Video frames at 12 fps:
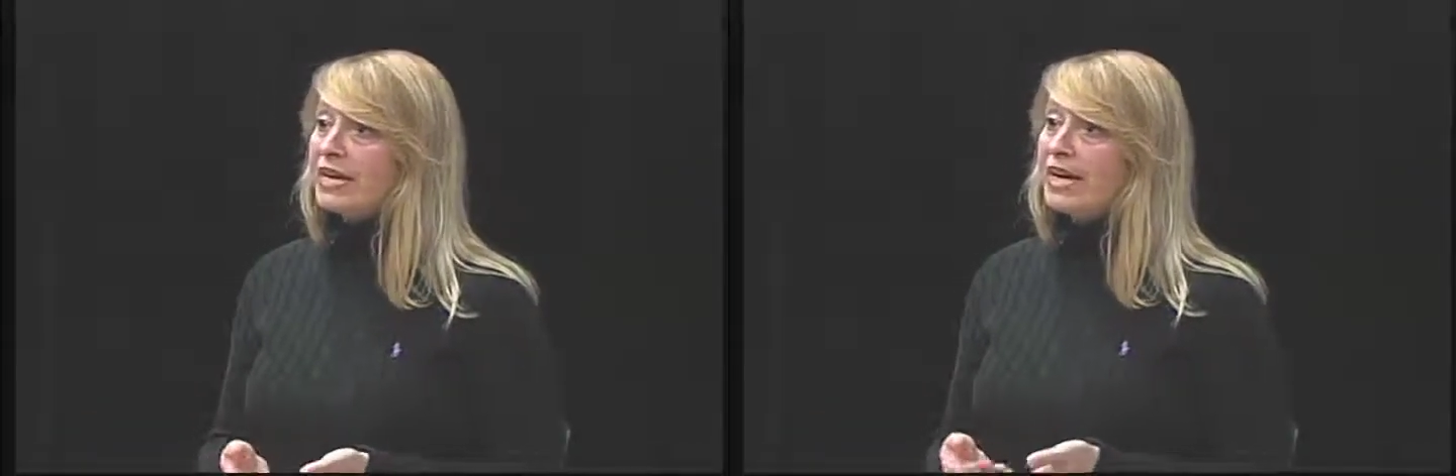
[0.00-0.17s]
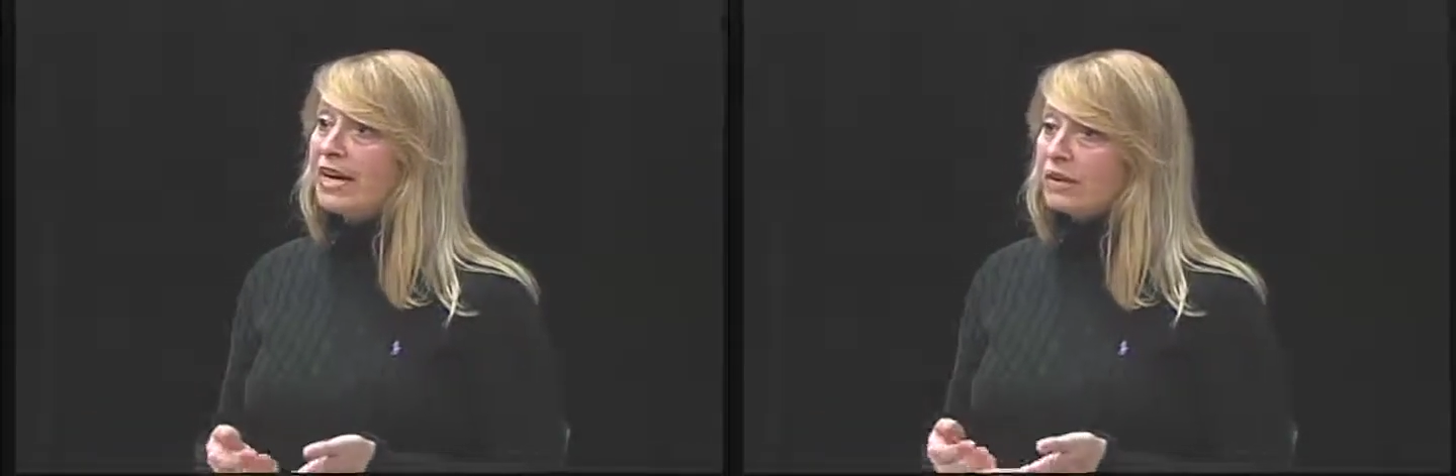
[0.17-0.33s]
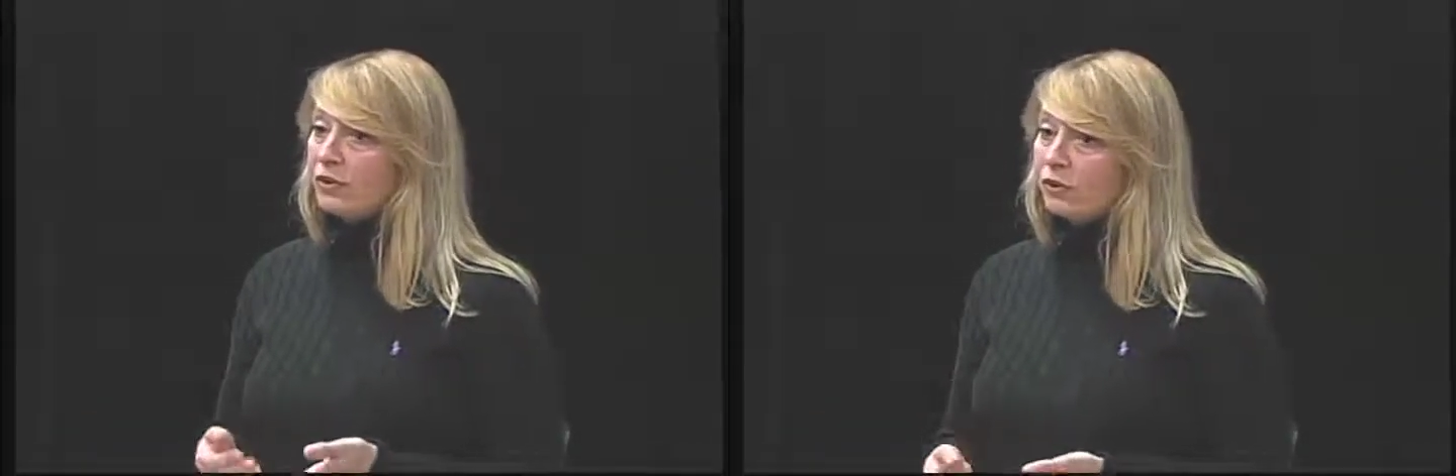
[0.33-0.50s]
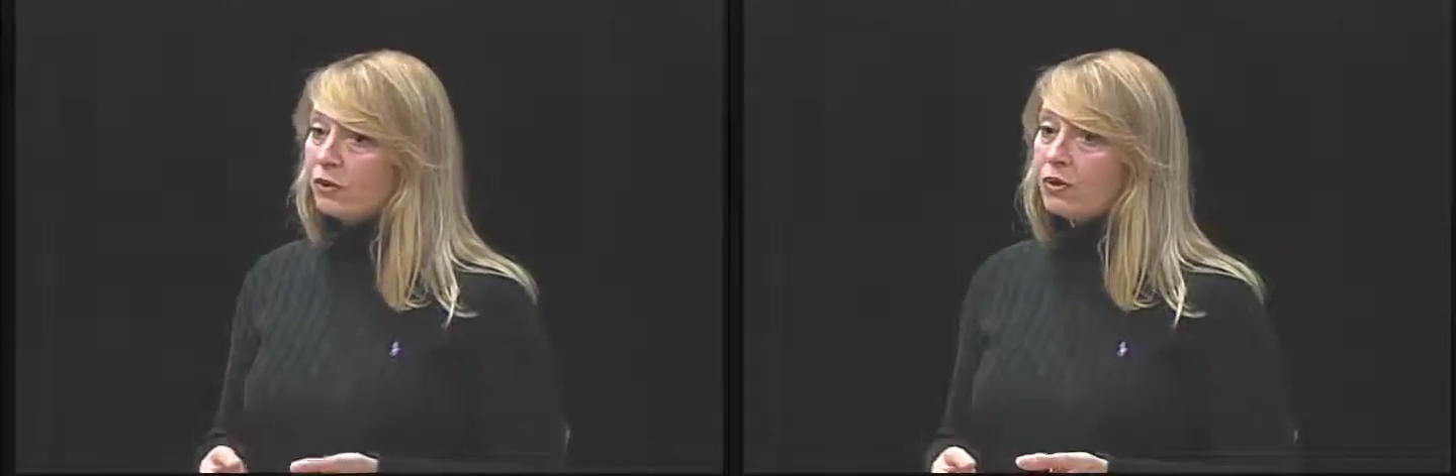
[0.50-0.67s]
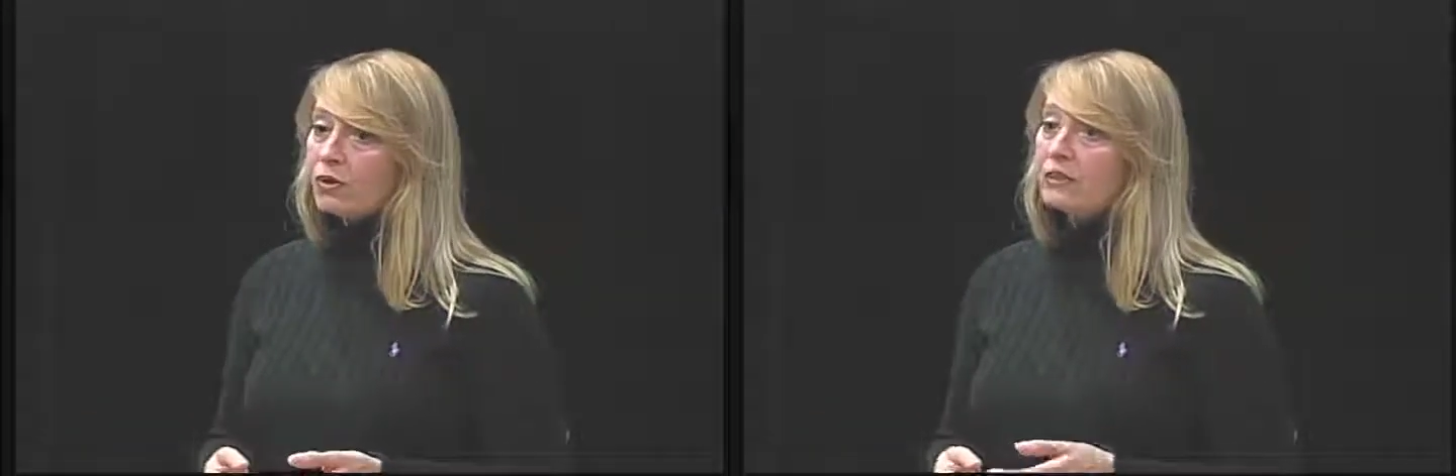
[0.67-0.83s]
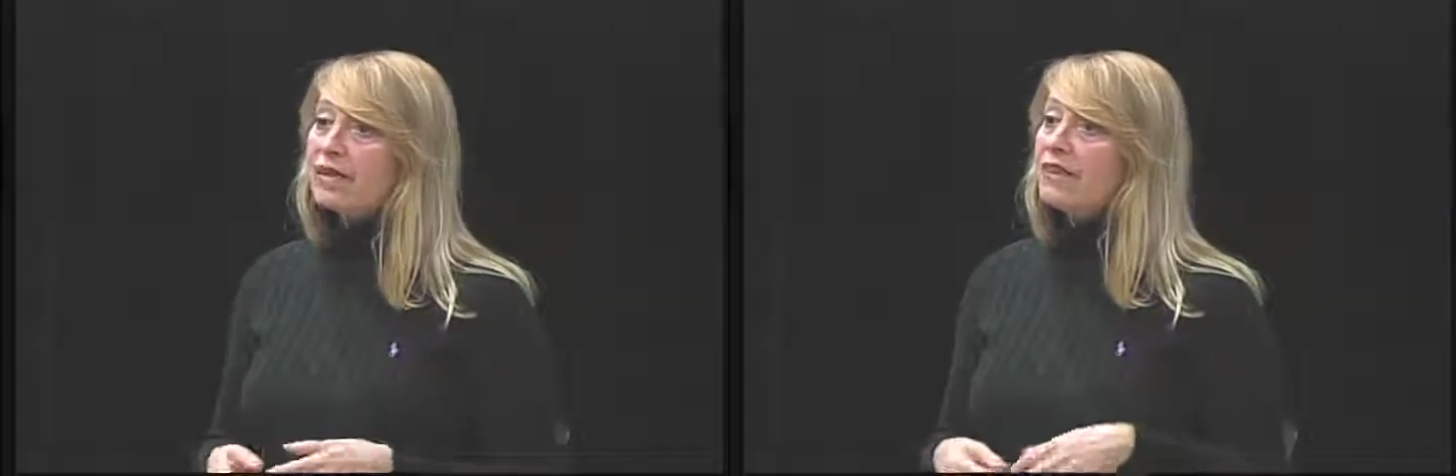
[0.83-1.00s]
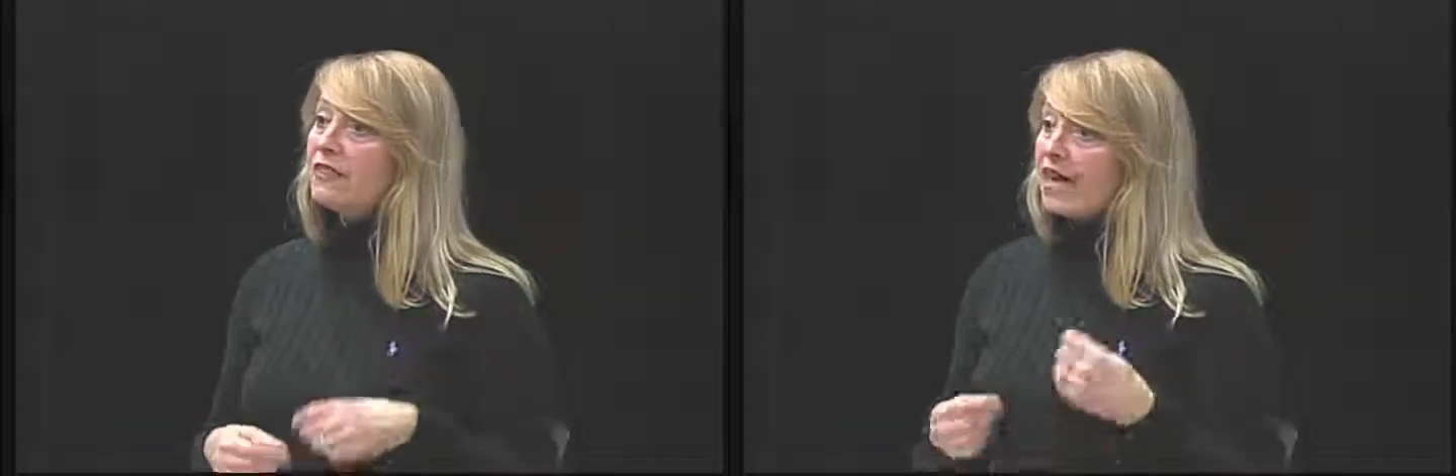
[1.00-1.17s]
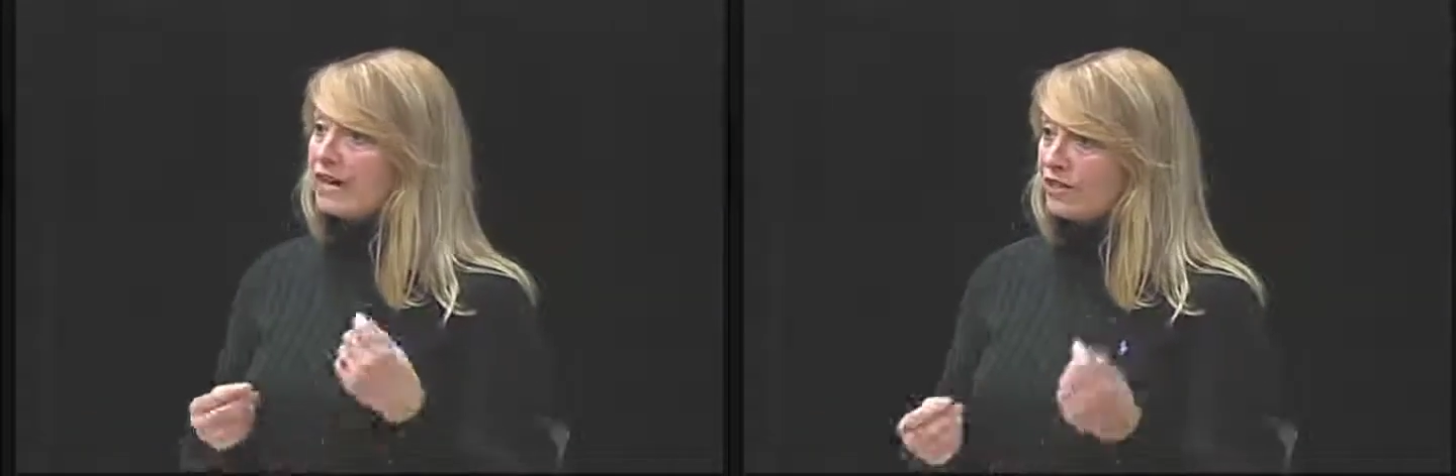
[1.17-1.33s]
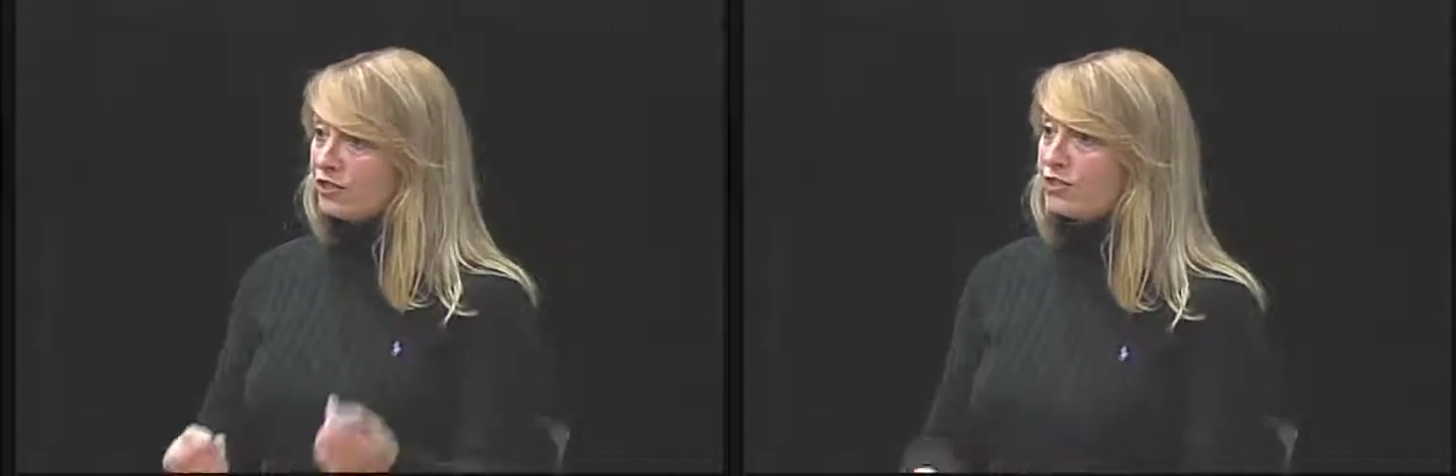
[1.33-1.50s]
and call that
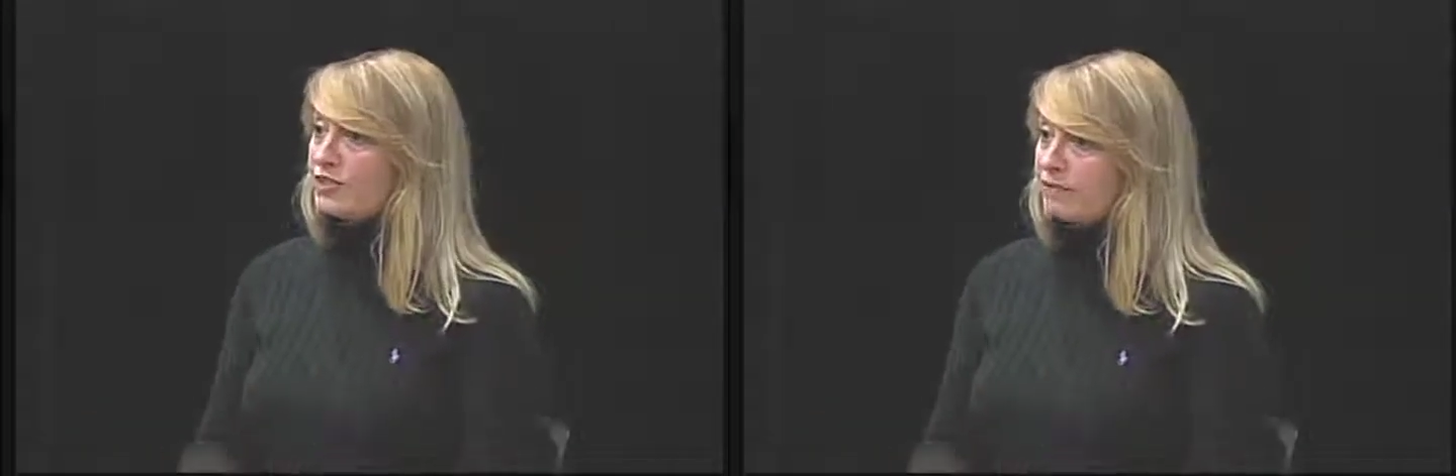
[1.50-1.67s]
agency